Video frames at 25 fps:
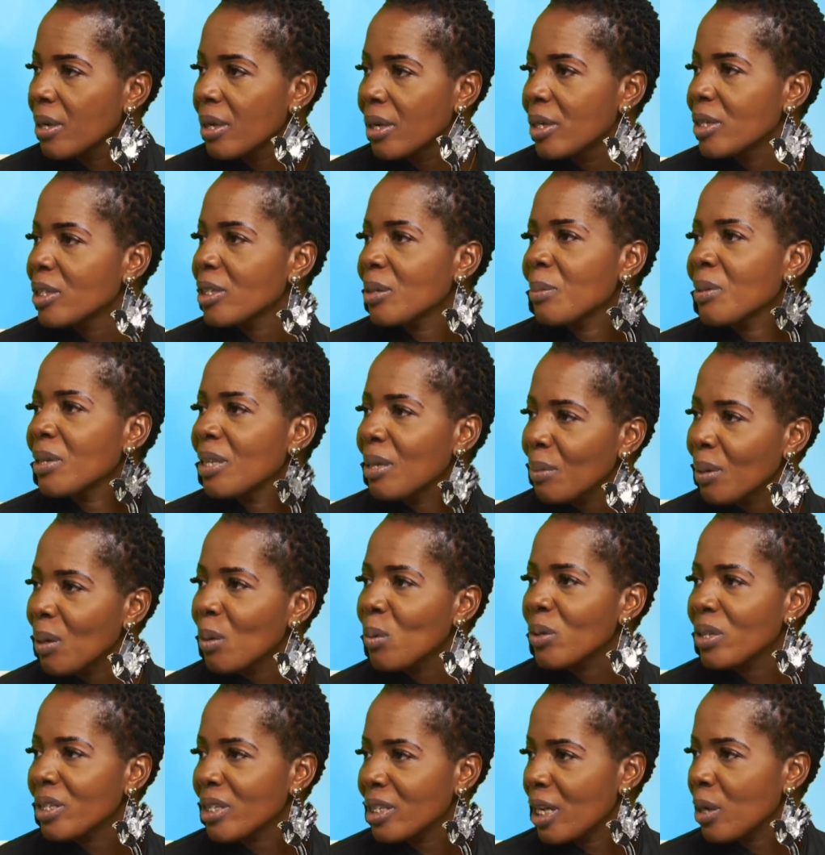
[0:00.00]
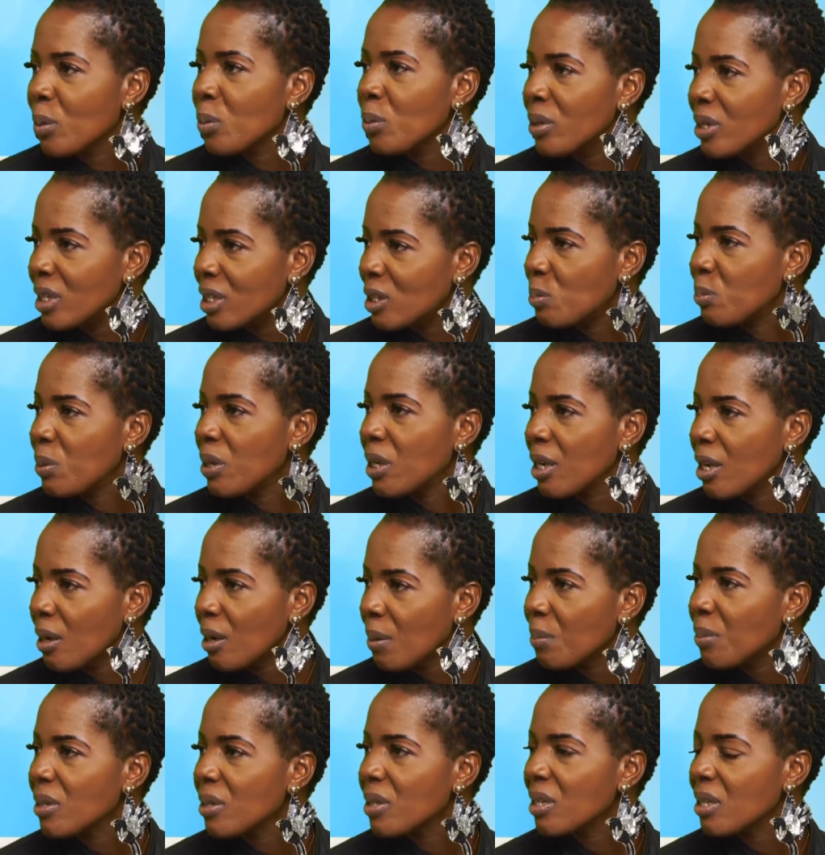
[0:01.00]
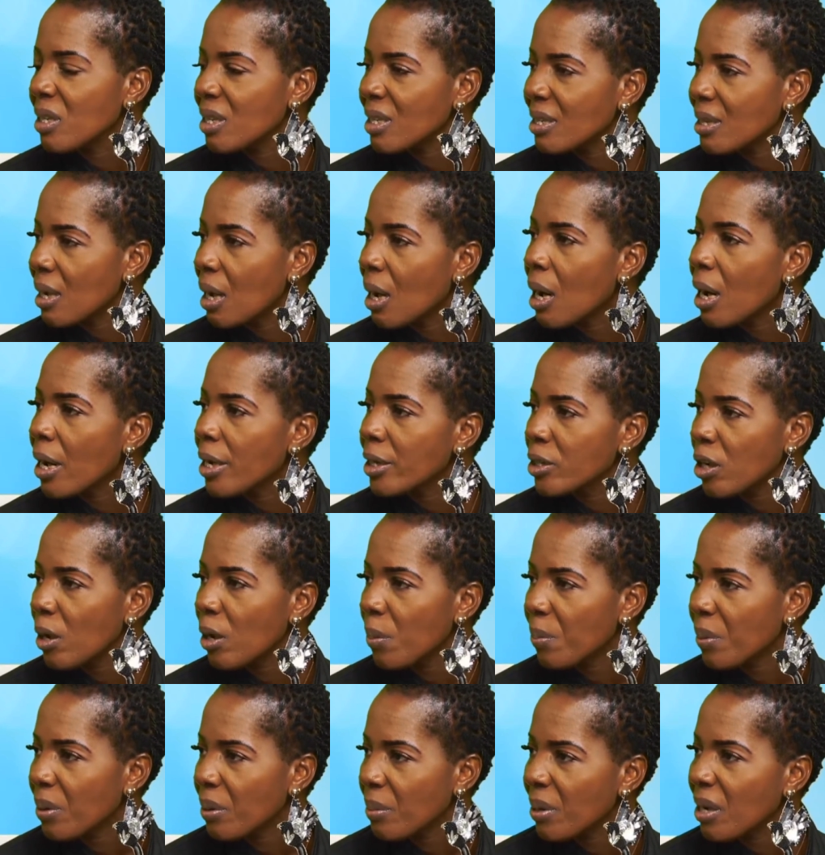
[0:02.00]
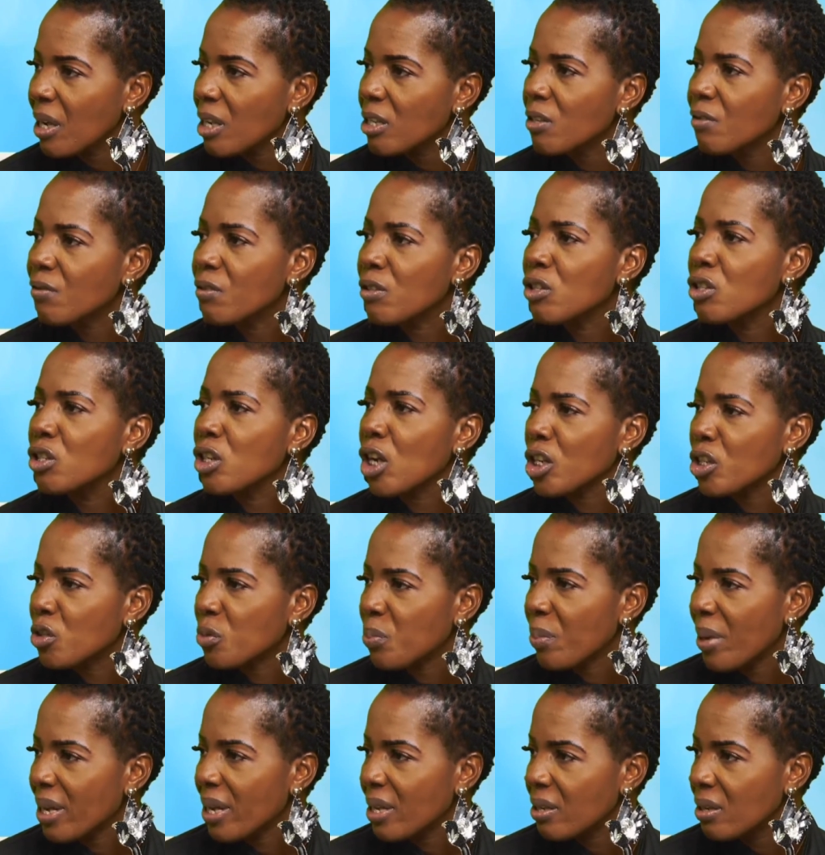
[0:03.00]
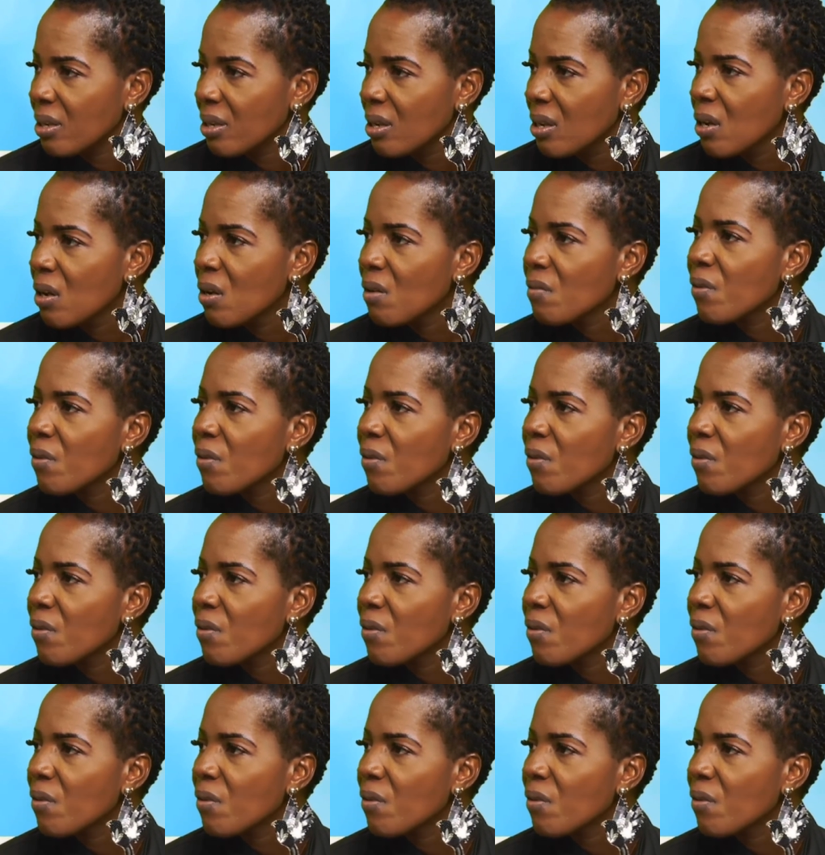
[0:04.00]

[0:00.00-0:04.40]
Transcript: Some of them I wish they would speak up, but you know, it's a hard topic because of the judgment of